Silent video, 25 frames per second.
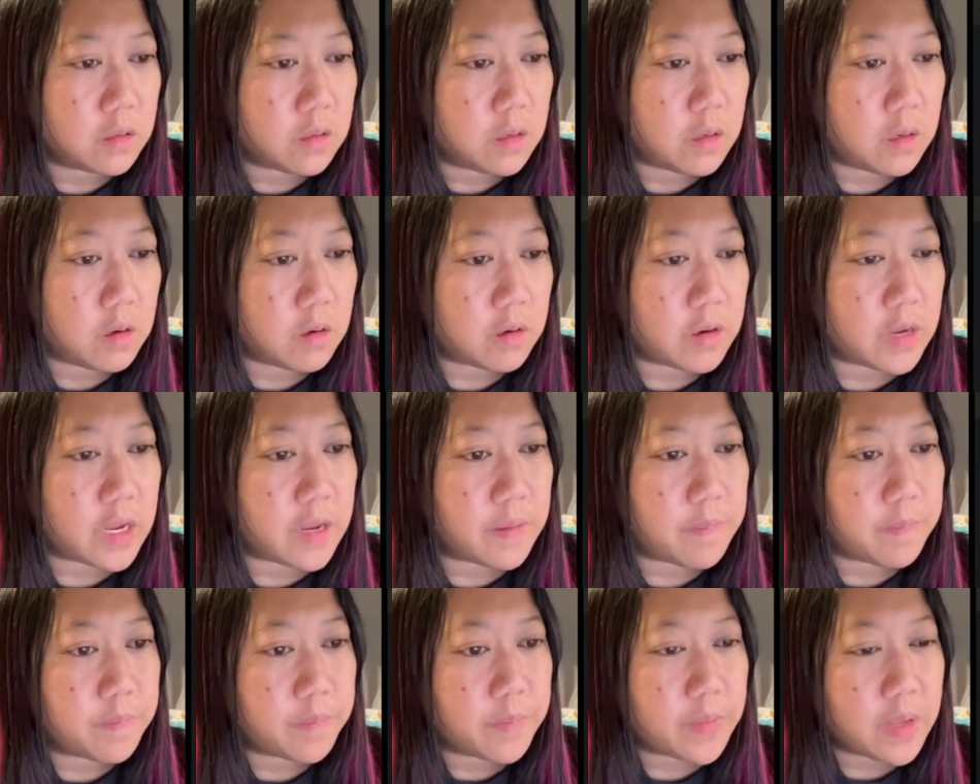Okay.
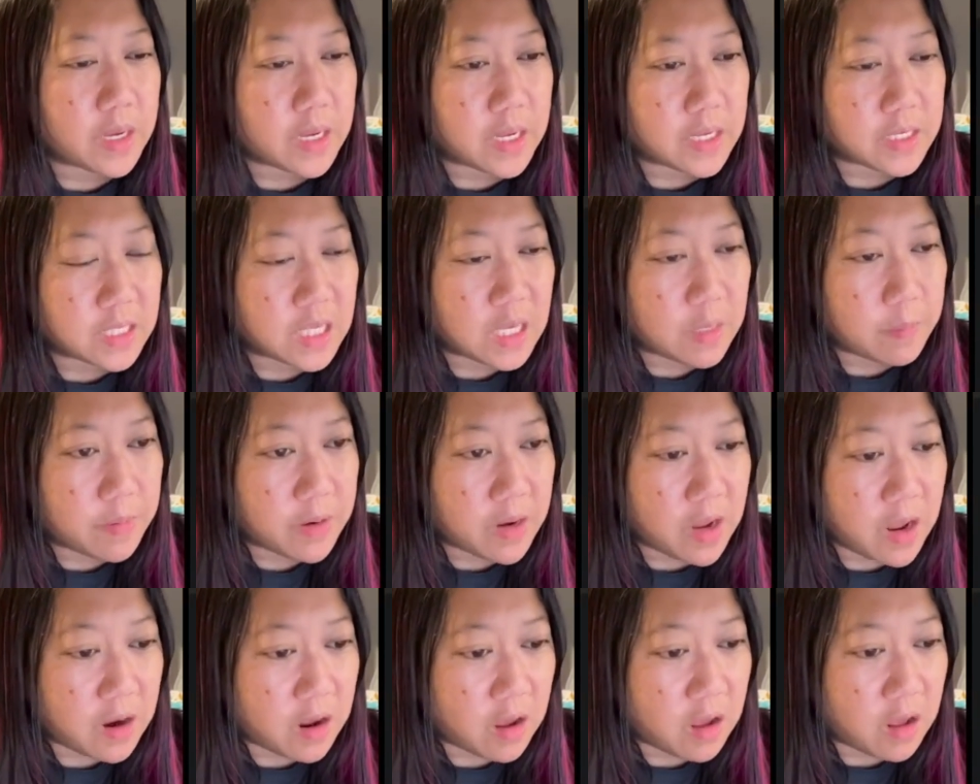I guess keep it
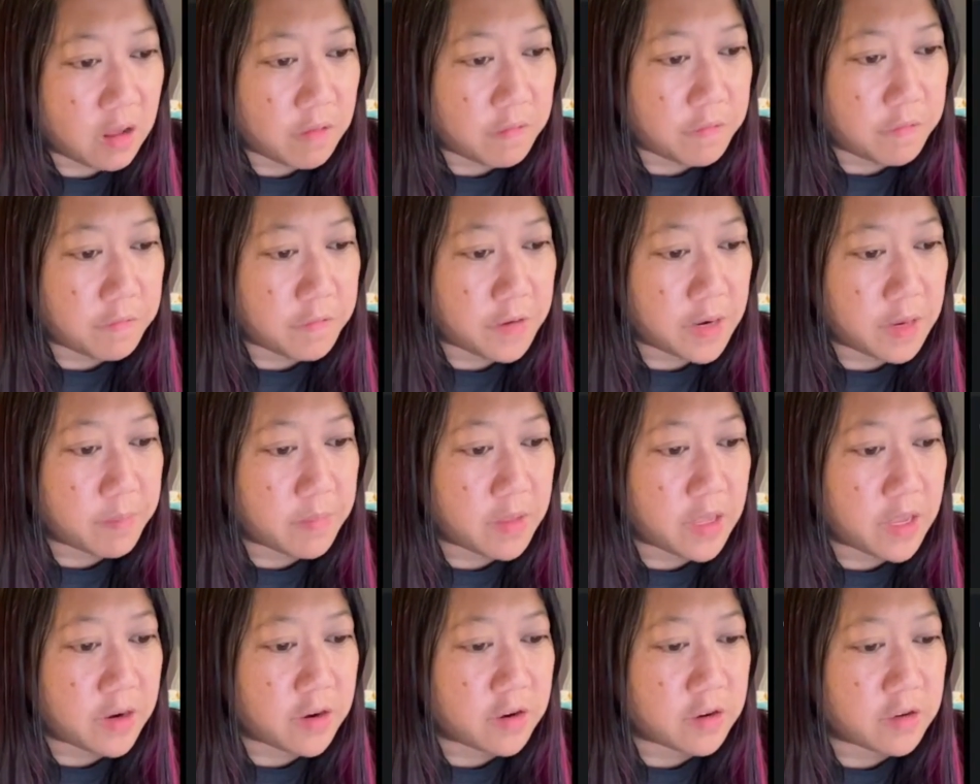on all. Frame
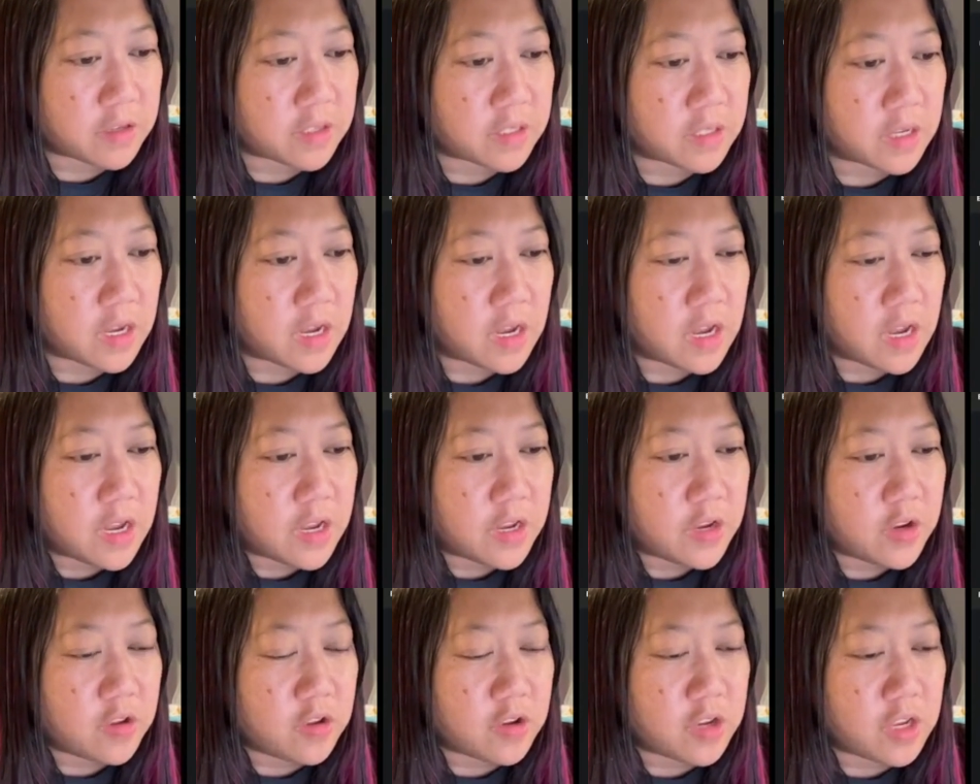letters.
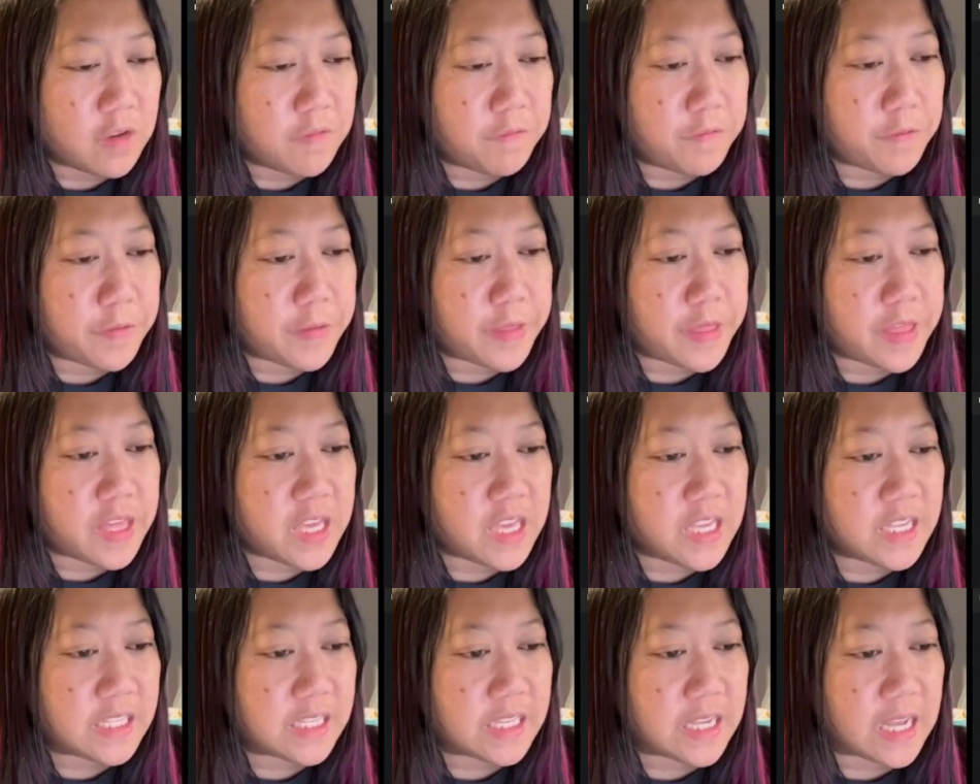You're looking for
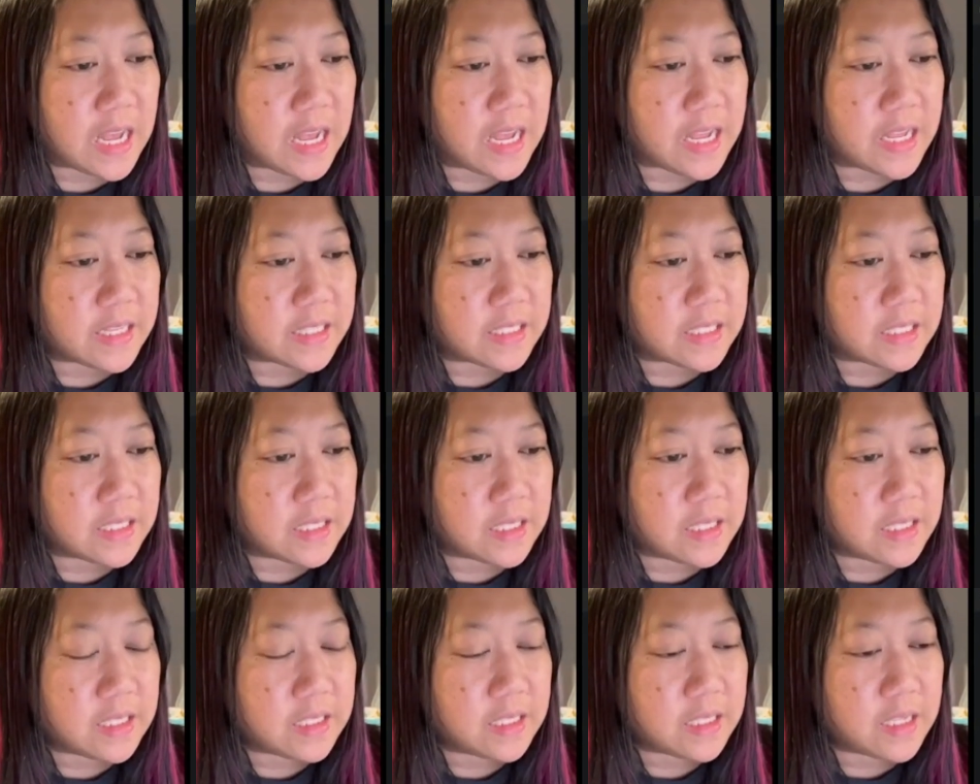these guys.
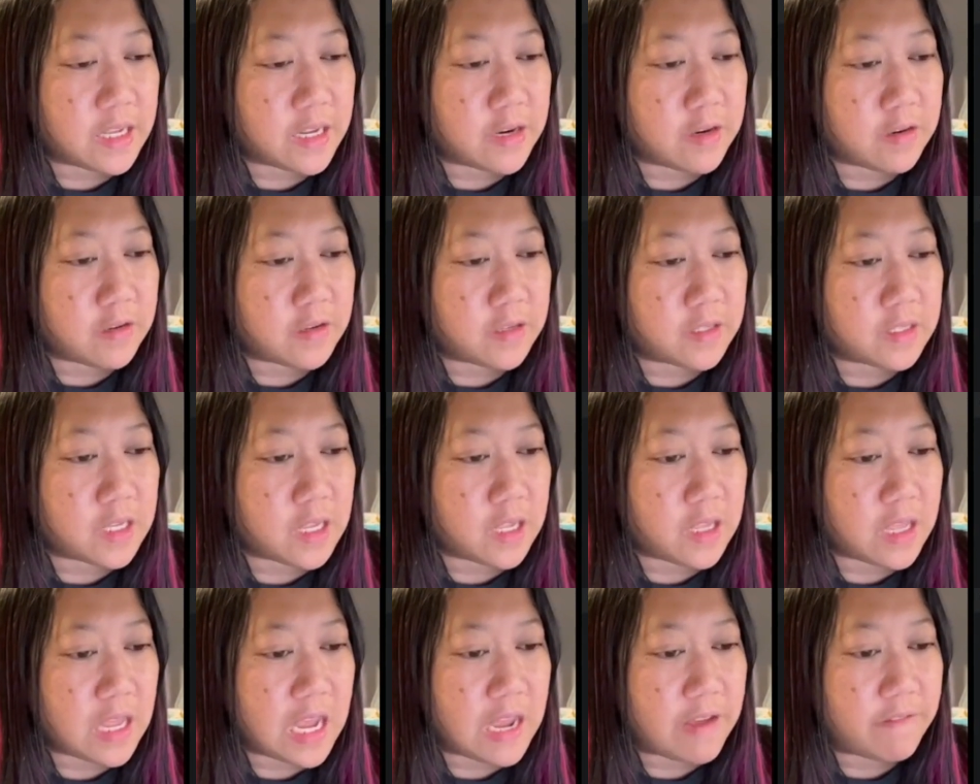These letters that
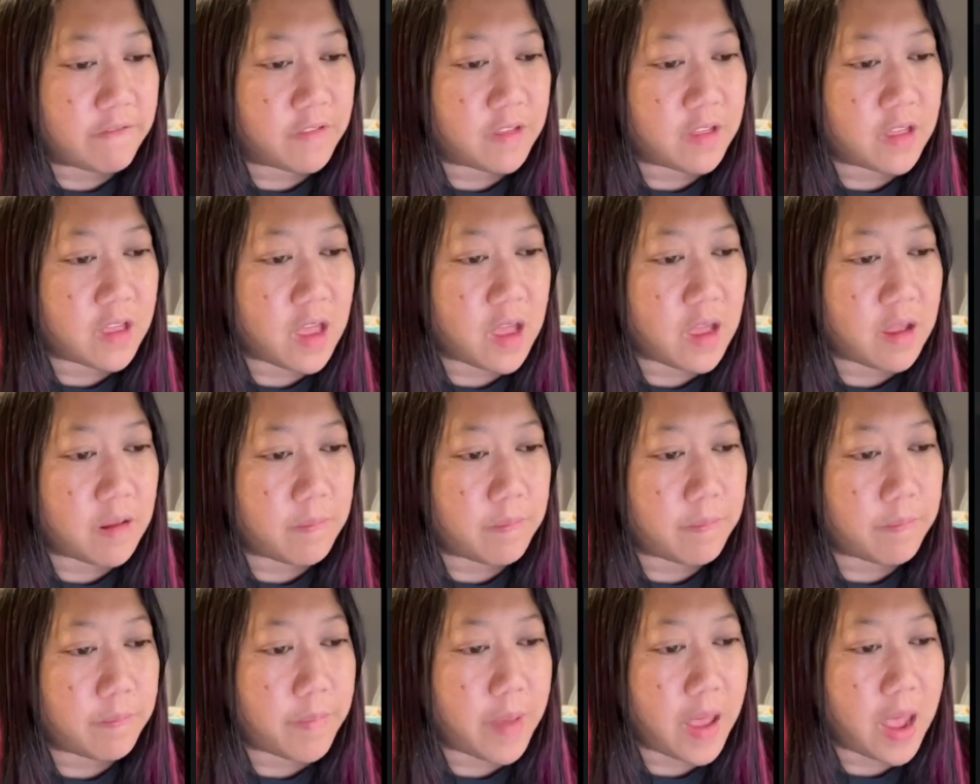have the
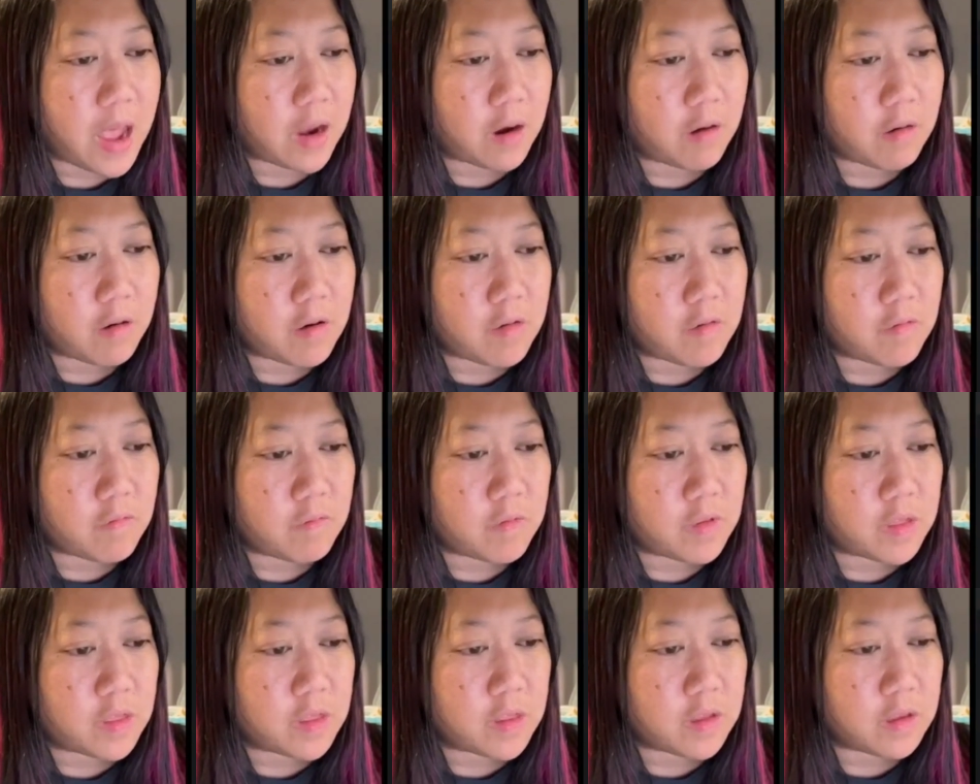background
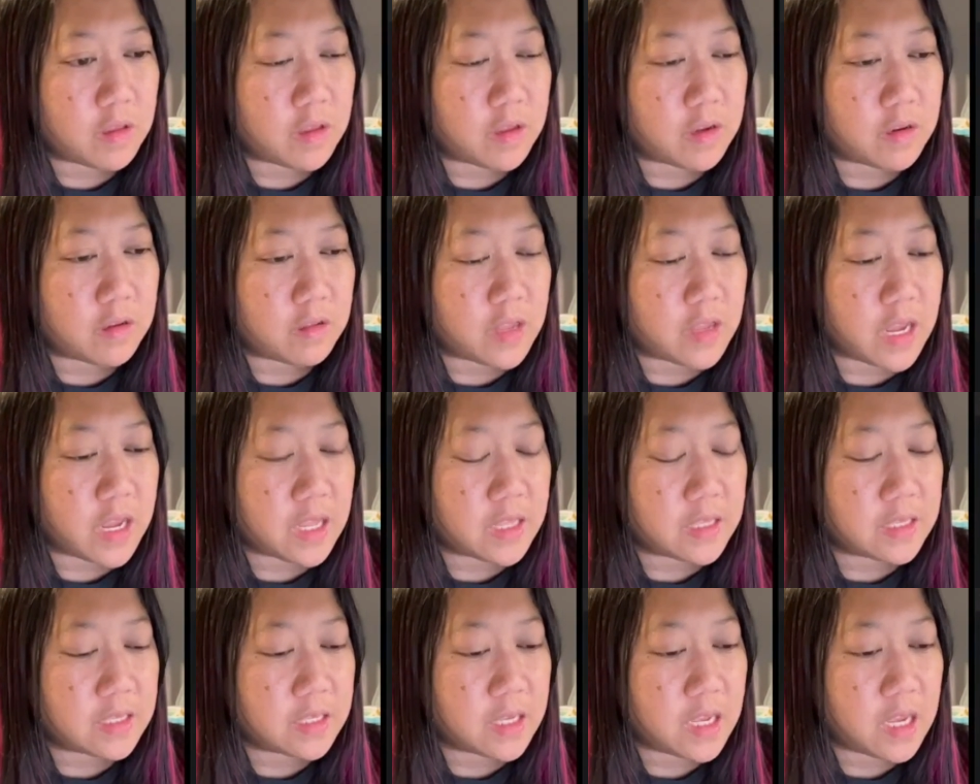with the little
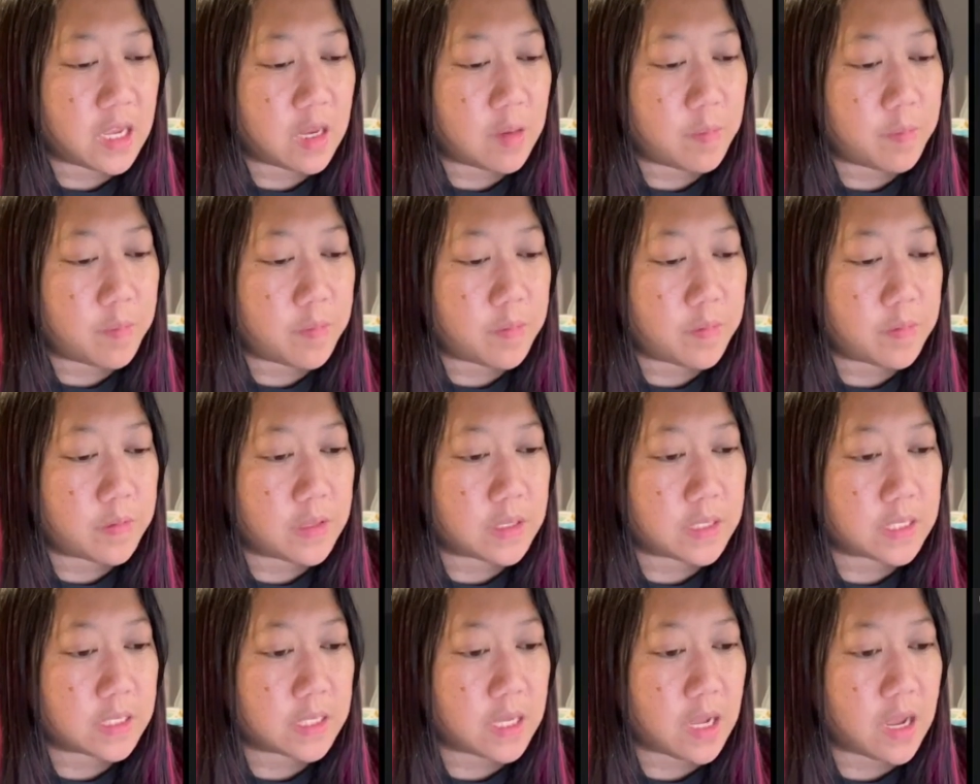landscape, the
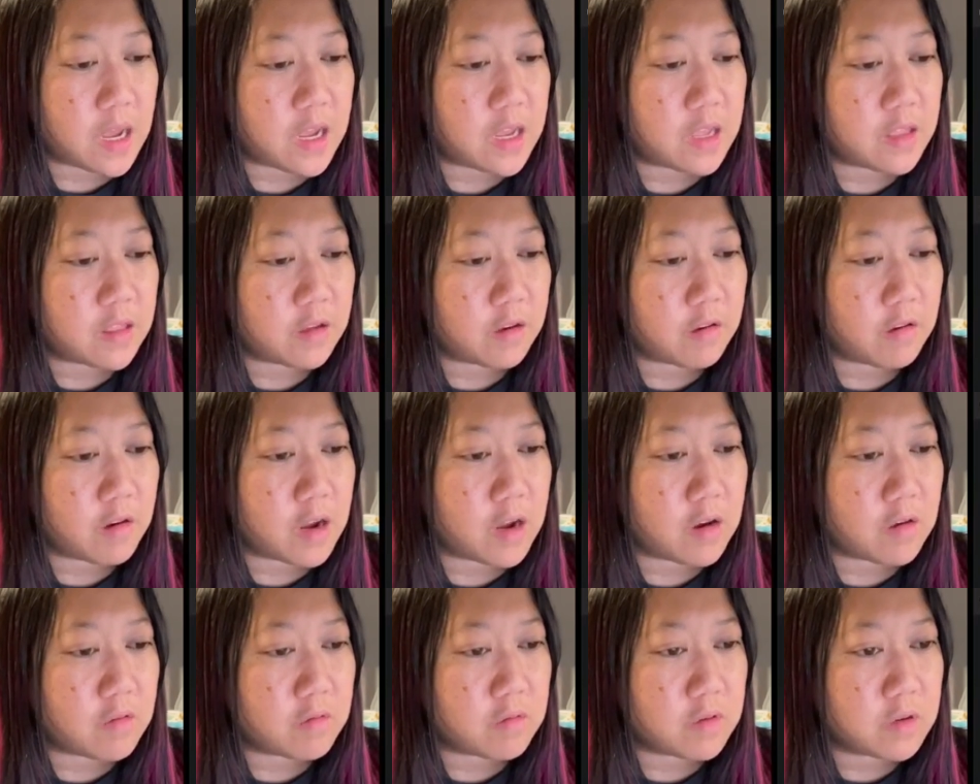sky and the
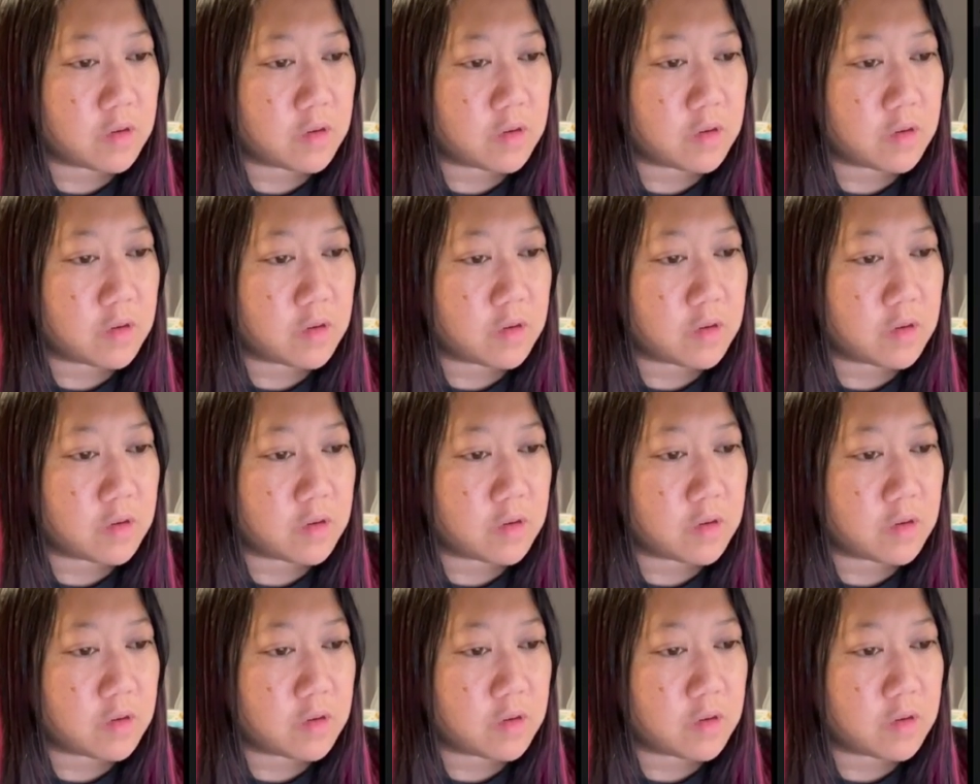ground.